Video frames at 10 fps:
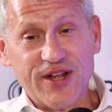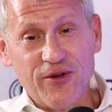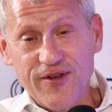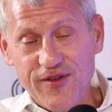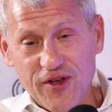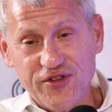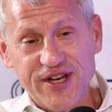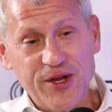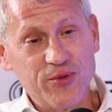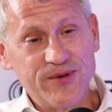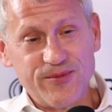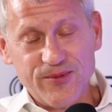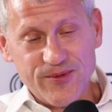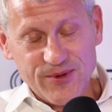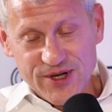I go, have y'all seen any
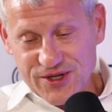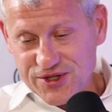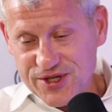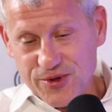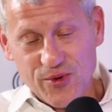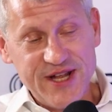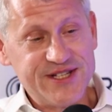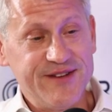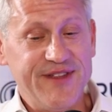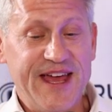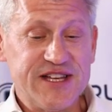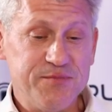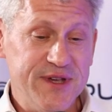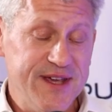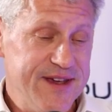reduction in your rates? And if they
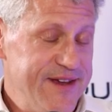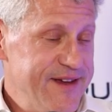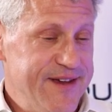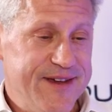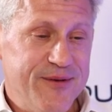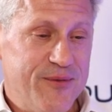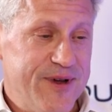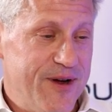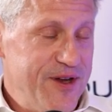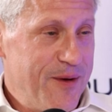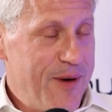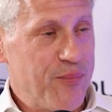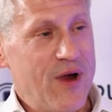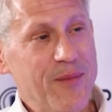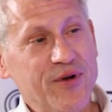ask me, are you talking
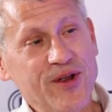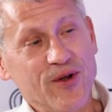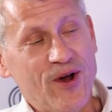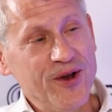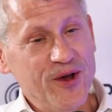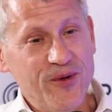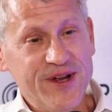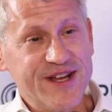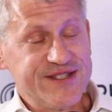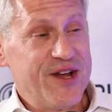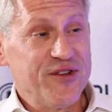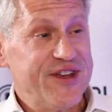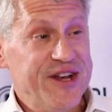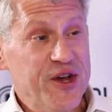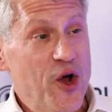about property or auto? Because they all
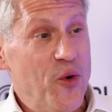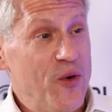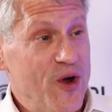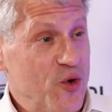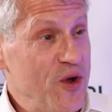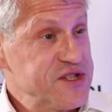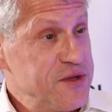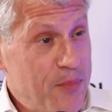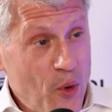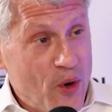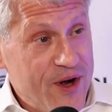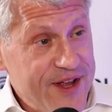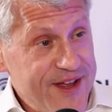say no across the board.